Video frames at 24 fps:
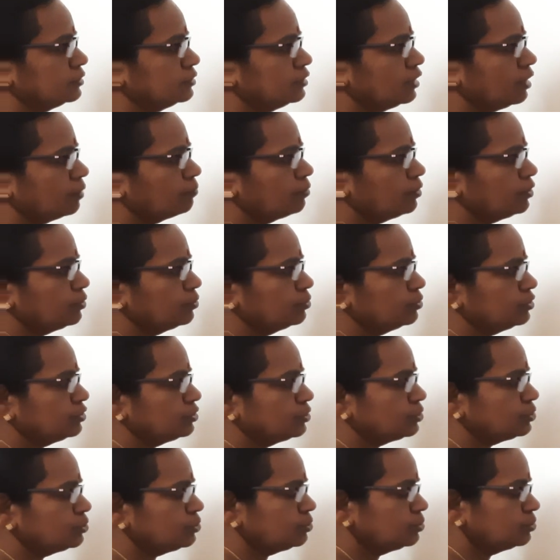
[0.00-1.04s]
W
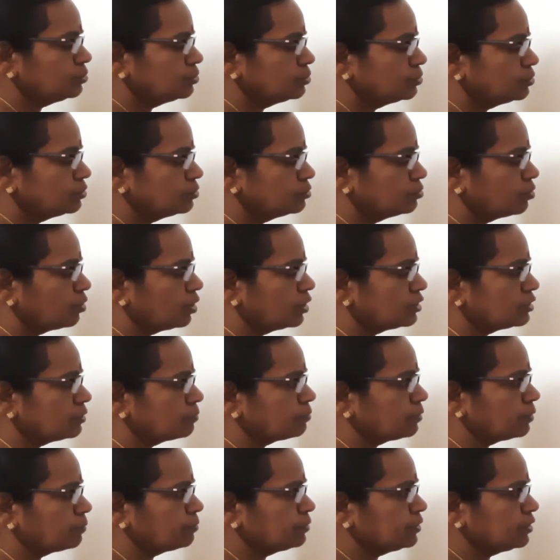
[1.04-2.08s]
into what is the
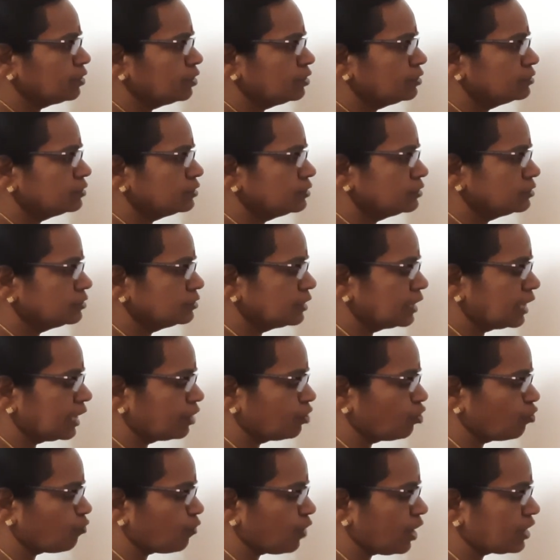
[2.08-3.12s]
perpendicular distance? This is the
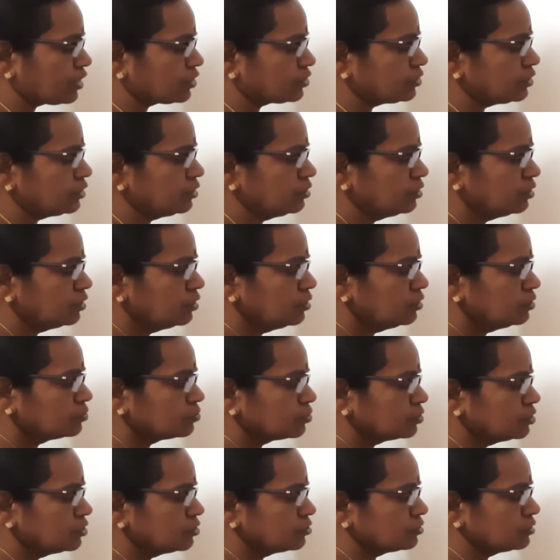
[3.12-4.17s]
line of action.
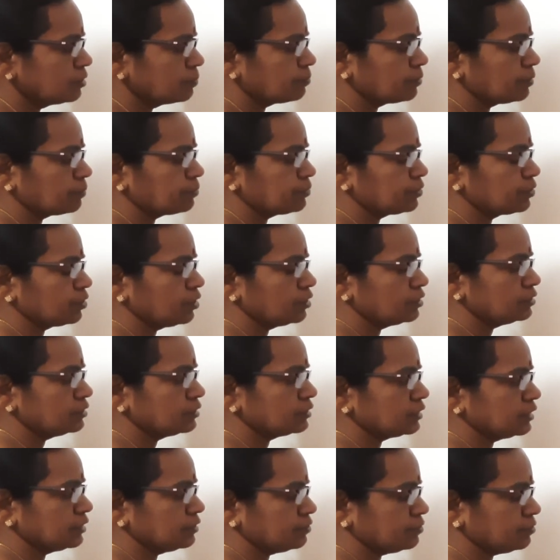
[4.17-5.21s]
So this is the perpendicular
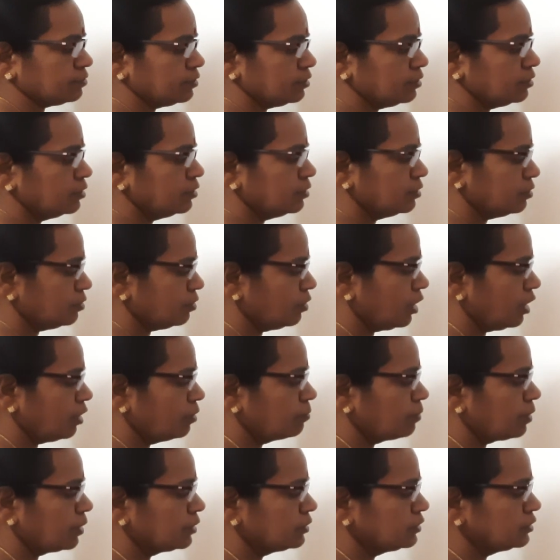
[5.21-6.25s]
distance. Or I
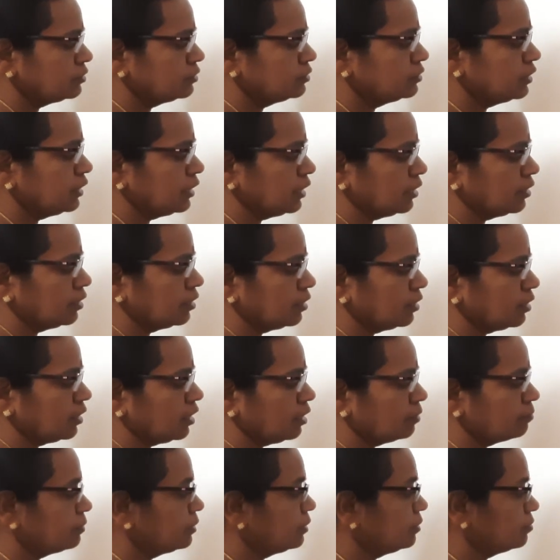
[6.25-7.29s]
will mark it as D.
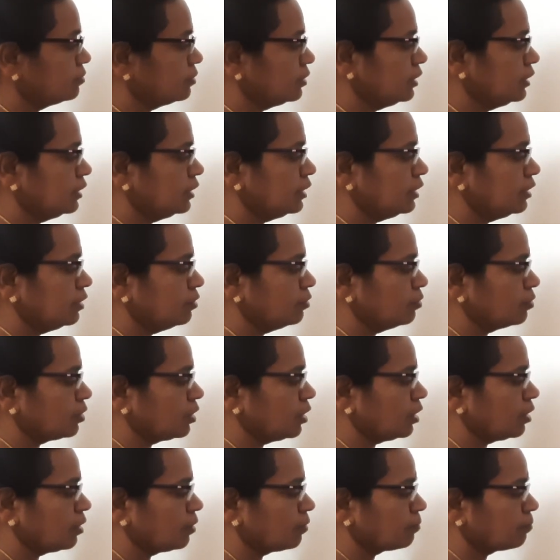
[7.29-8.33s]
A B C D.
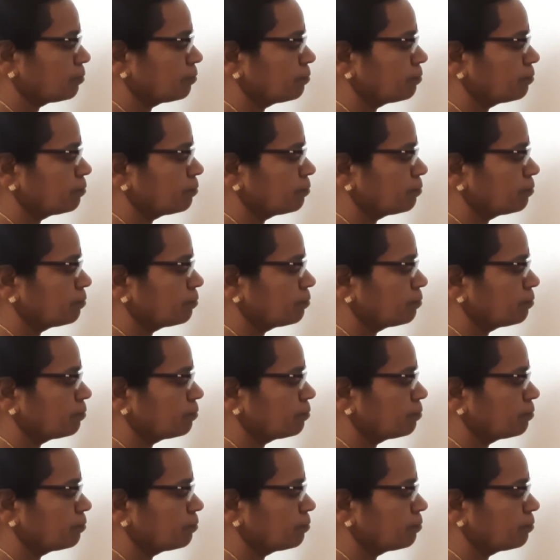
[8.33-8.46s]
Okay.